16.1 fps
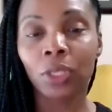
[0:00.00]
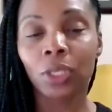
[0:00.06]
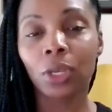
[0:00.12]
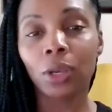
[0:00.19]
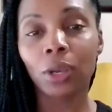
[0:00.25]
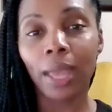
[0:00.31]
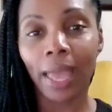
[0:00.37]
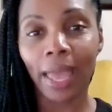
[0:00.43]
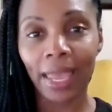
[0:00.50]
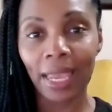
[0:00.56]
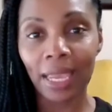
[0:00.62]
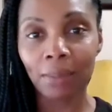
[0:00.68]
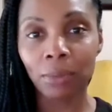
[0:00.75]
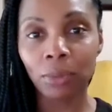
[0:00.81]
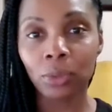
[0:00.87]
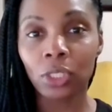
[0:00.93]
you're
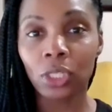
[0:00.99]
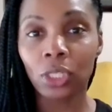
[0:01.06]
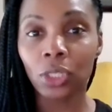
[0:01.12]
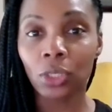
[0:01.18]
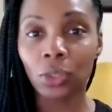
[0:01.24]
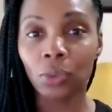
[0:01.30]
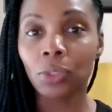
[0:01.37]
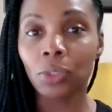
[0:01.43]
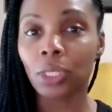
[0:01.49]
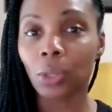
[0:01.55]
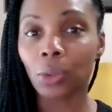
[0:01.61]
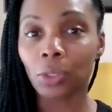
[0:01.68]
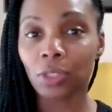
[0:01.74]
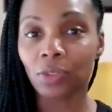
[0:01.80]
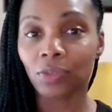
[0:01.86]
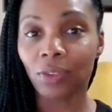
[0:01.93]
able to use
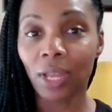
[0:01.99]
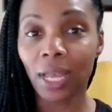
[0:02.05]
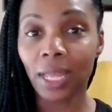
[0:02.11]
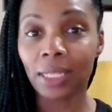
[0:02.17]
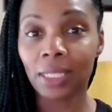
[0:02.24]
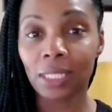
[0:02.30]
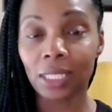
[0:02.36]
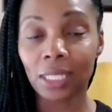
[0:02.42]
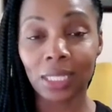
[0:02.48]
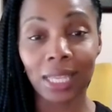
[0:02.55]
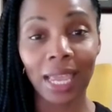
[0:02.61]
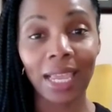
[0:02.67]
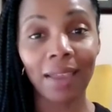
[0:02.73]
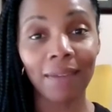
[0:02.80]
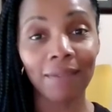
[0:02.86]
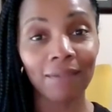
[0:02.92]
those funds to
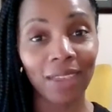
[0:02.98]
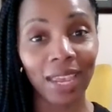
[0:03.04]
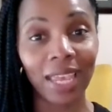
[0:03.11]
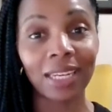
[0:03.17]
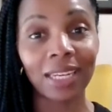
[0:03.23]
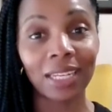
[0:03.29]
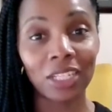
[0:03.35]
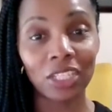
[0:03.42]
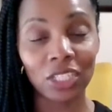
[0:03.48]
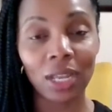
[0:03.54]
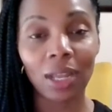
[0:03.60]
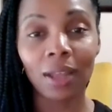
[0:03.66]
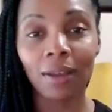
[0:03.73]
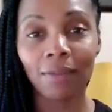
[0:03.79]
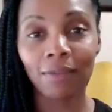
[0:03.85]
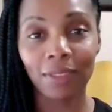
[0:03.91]
take advantage
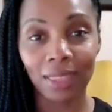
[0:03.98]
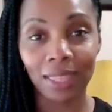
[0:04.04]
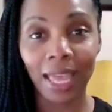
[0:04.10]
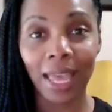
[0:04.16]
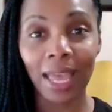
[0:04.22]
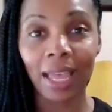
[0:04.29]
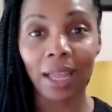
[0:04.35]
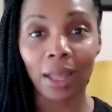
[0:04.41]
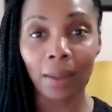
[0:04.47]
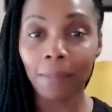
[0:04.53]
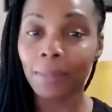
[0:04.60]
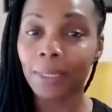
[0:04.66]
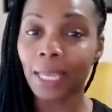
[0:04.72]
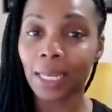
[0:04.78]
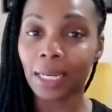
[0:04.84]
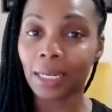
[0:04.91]
of that
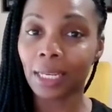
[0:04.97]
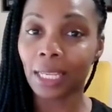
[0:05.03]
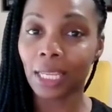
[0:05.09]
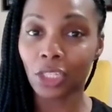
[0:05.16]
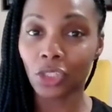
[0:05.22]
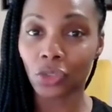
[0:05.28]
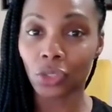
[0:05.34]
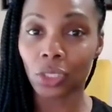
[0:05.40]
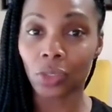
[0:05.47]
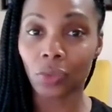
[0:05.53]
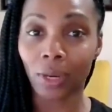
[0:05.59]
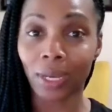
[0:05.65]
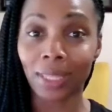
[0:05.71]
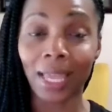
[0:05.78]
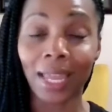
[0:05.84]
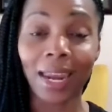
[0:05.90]
updated interest rate,